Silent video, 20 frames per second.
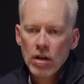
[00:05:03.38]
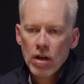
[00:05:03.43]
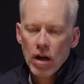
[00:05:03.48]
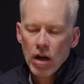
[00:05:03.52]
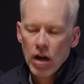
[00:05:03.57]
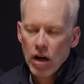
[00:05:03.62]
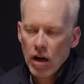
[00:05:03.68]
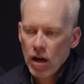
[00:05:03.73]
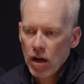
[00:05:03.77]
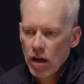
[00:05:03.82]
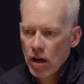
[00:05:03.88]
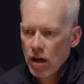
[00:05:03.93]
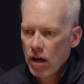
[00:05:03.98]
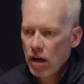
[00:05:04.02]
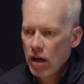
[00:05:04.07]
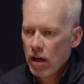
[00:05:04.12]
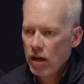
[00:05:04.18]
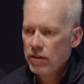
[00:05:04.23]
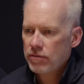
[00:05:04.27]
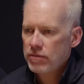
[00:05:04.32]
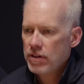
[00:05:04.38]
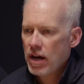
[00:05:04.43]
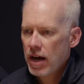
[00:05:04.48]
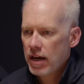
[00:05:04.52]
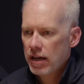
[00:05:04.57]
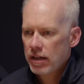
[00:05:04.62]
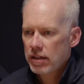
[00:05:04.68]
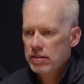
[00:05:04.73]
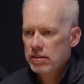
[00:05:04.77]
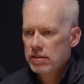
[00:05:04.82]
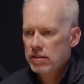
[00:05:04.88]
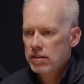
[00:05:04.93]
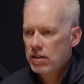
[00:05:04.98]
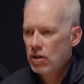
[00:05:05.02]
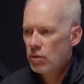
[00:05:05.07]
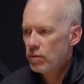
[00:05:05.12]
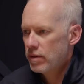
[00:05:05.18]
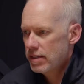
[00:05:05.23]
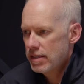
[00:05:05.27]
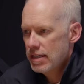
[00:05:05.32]
of not
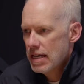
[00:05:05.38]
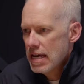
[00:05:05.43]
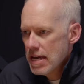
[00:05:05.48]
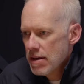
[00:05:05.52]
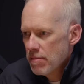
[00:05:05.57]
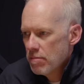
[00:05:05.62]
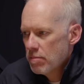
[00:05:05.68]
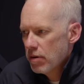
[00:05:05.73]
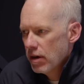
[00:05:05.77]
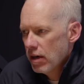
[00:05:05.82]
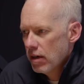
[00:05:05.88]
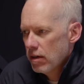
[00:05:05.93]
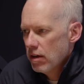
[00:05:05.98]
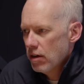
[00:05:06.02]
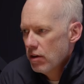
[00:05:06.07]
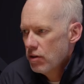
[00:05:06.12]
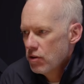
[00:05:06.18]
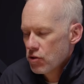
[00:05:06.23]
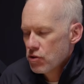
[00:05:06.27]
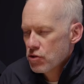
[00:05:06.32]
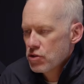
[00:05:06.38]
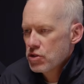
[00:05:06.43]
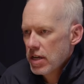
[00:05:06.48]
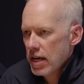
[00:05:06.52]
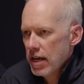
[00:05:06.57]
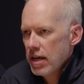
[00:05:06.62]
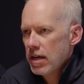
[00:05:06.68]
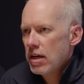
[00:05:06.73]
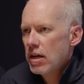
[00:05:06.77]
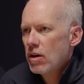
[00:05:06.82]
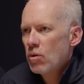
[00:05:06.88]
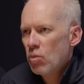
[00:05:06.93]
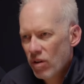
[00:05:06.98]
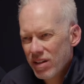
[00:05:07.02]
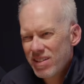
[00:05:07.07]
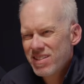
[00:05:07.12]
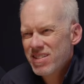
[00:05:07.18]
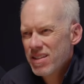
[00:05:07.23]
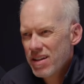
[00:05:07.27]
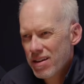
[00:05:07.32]
going deep, but understanding
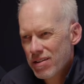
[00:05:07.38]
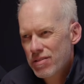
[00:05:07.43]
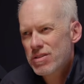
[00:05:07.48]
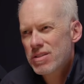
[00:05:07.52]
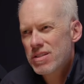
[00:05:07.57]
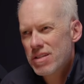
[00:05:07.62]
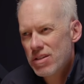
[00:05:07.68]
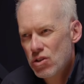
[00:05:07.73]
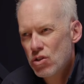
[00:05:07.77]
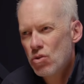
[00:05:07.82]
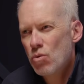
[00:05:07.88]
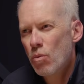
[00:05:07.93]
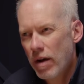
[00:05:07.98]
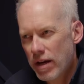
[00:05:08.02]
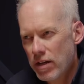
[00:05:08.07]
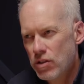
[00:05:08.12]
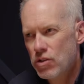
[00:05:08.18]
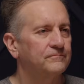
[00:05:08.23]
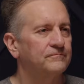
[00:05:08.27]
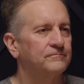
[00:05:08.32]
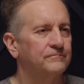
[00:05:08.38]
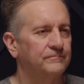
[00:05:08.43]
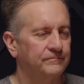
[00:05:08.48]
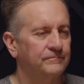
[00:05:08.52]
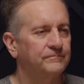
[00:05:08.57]
what's their situation.